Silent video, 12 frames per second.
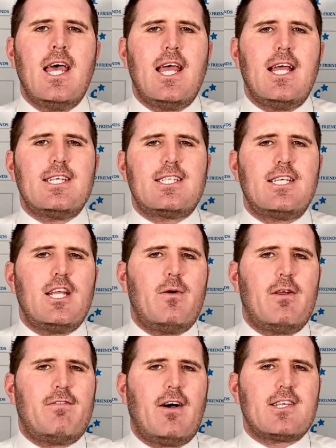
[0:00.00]
to do
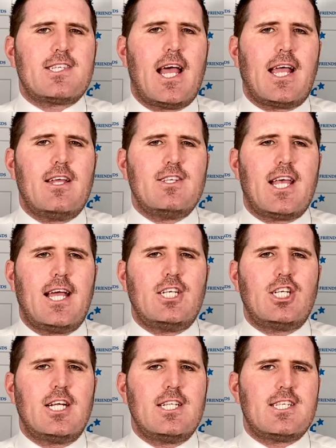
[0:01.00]
with false
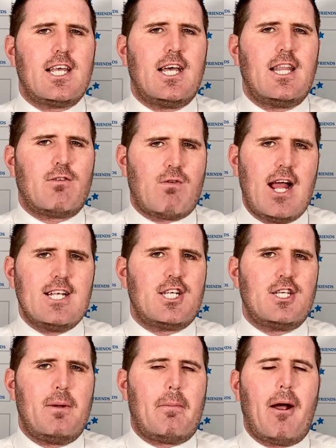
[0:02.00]
accusations and the right to
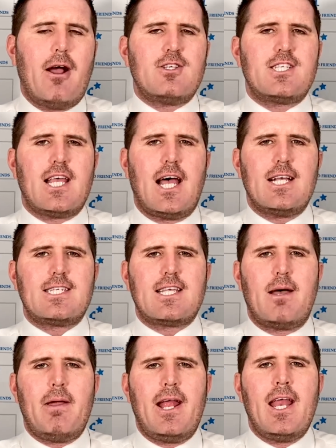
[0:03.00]
due process.
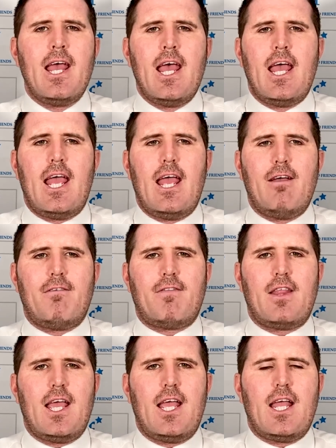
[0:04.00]
I mean, if
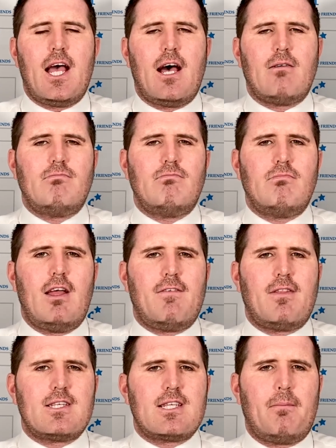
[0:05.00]

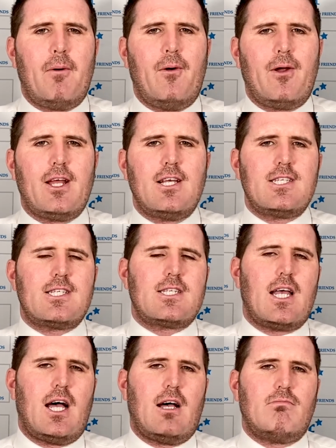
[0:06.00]
the supporters,
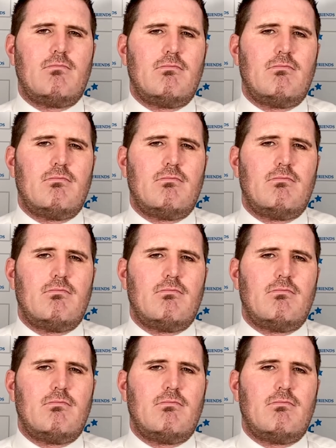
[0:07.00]
are